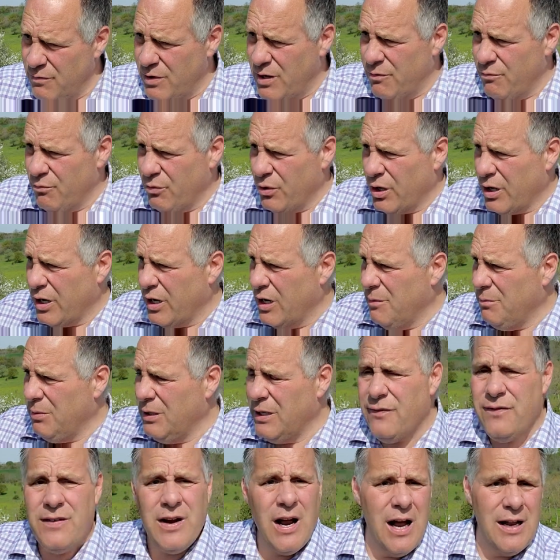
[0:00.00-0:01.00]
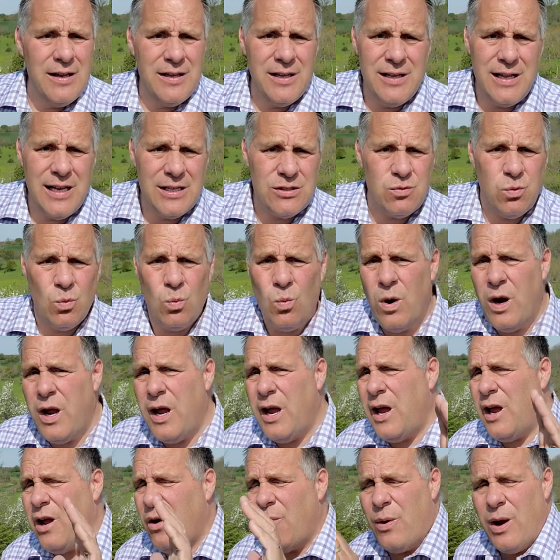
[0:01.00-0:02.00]
and we're going to believe God that that's
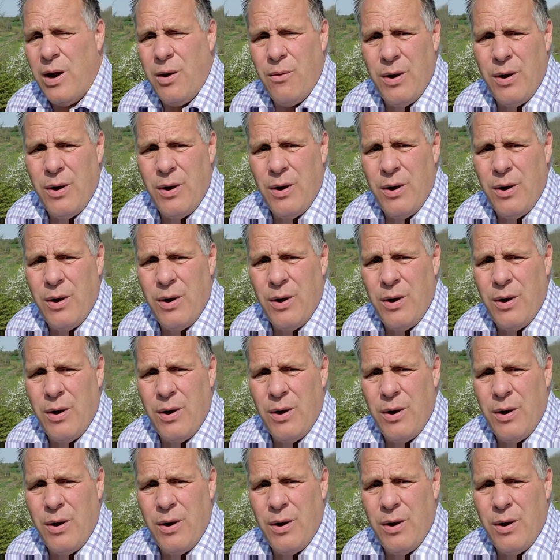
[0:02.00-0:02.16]
way, way,